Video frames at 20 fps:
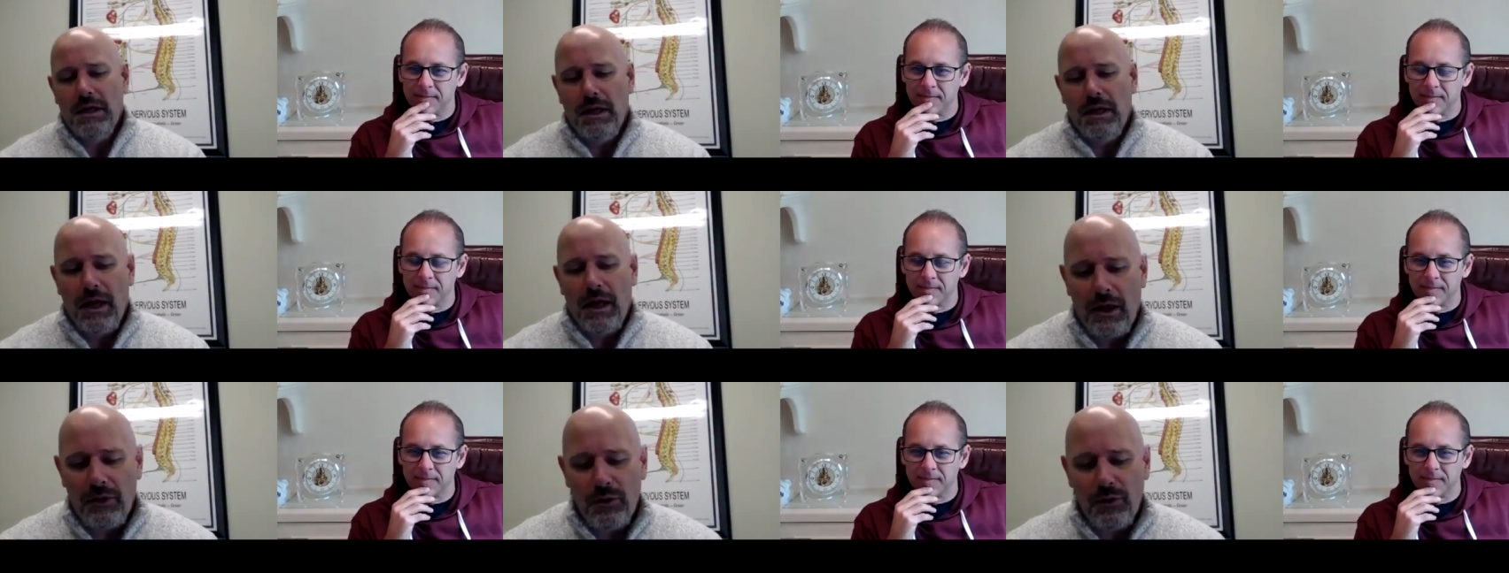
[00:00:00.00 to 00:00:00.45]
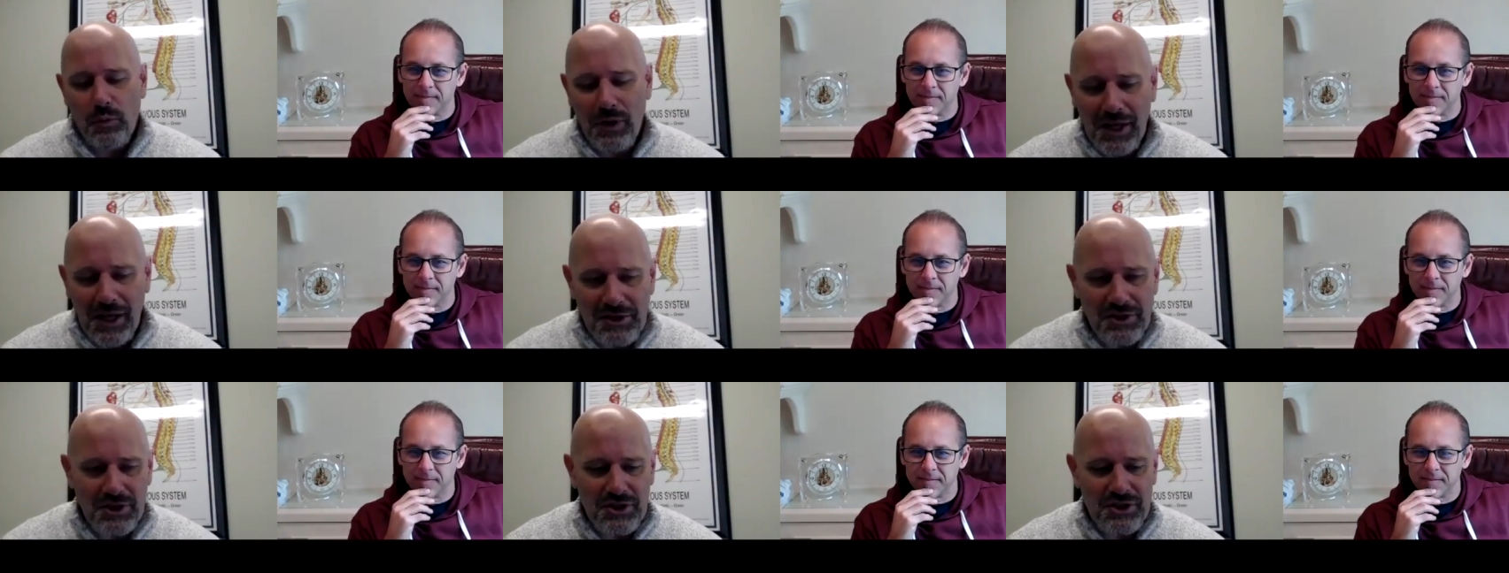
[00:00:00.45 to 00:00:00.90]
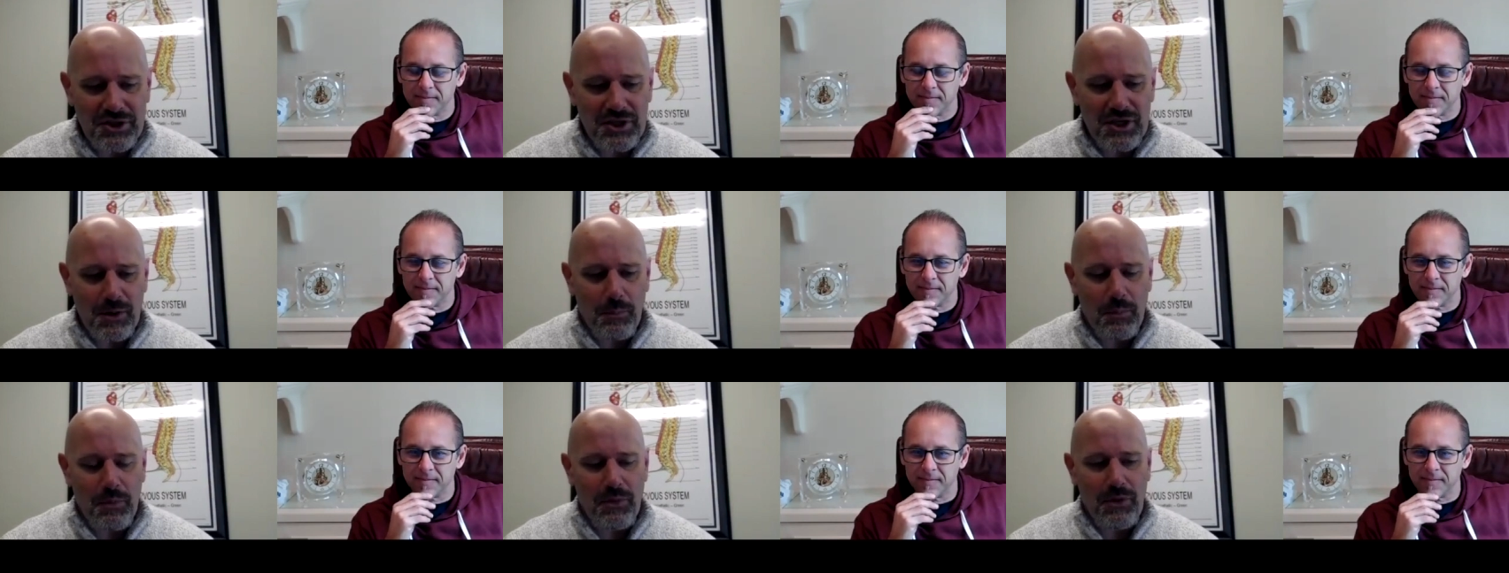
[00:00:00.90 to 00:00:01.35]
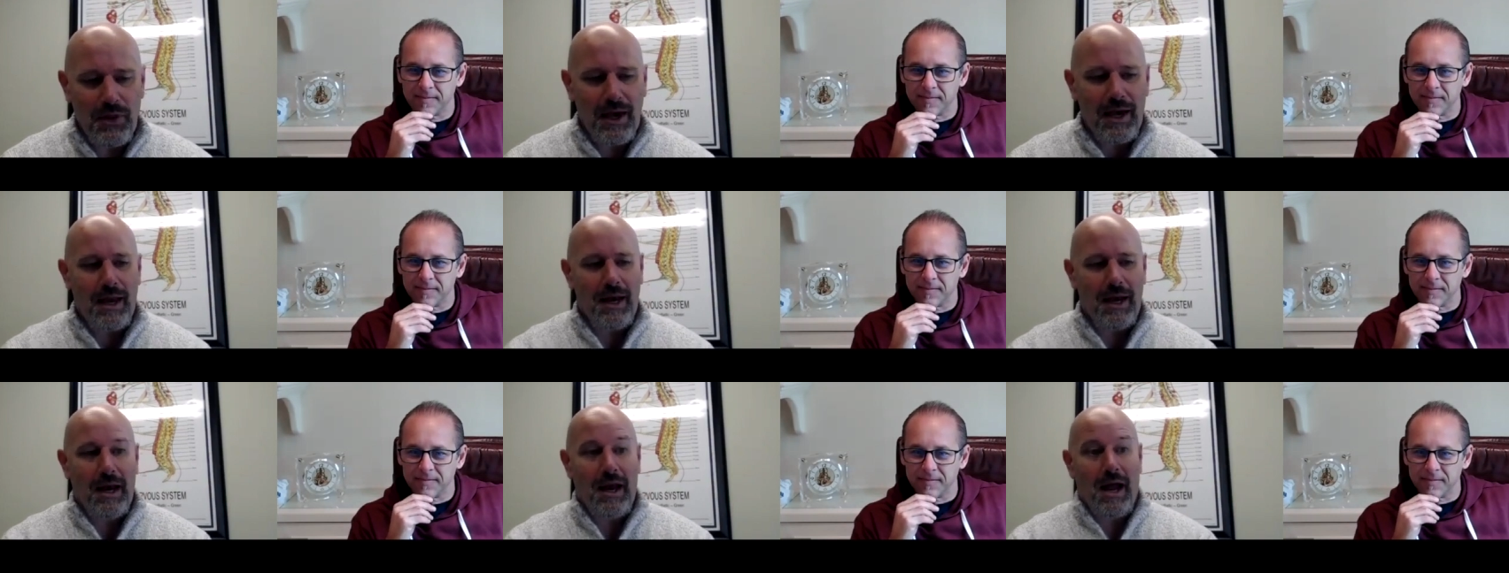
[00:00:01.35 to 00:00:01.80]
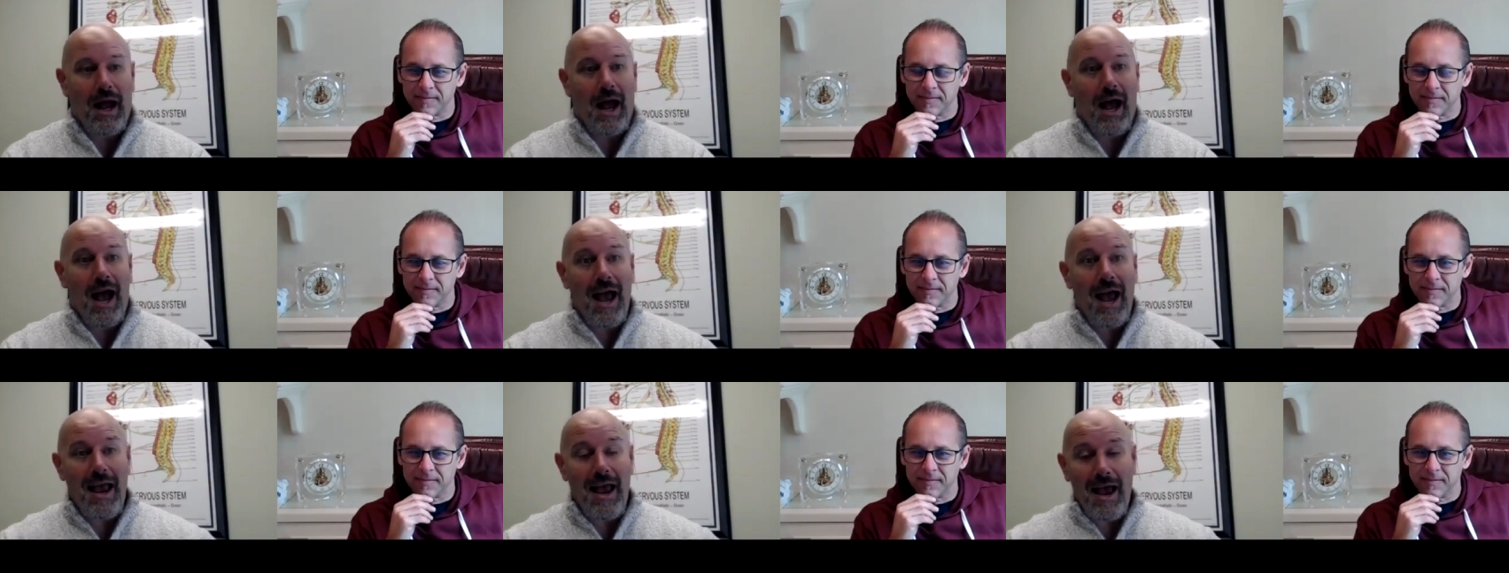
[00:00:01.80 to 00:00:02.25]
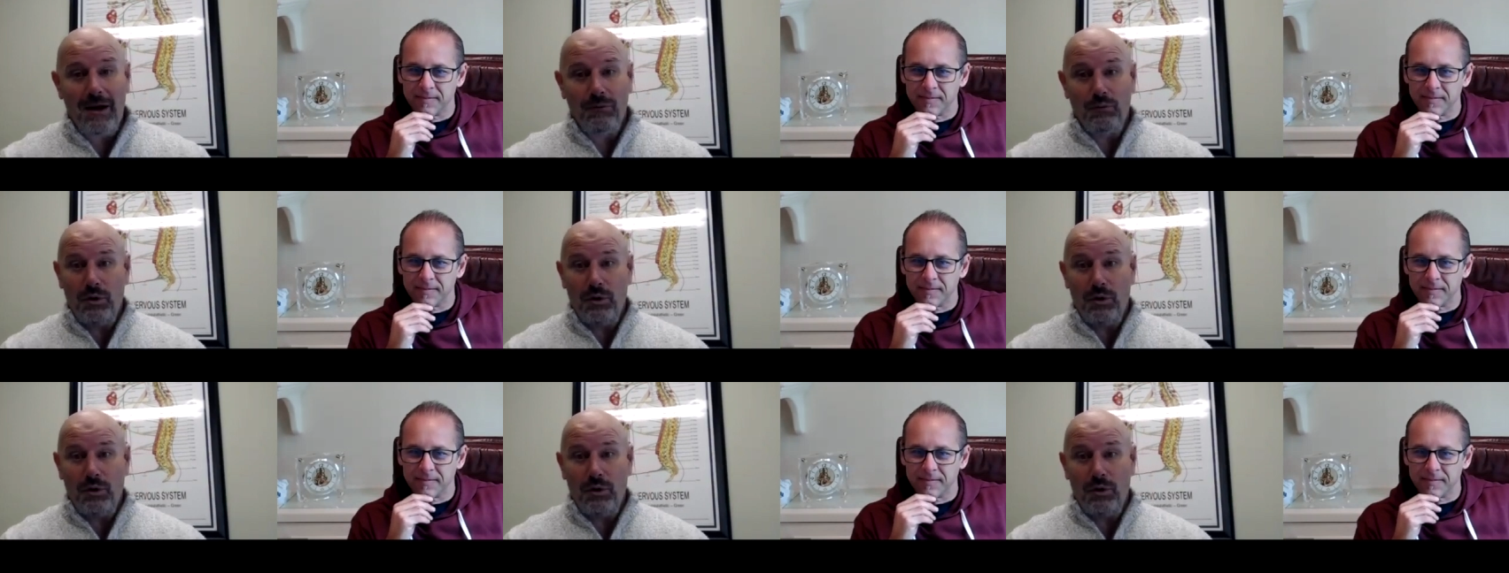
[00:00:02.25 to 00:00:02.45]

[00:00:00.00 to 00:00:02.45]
Speaker 1: uh, the relationship that I had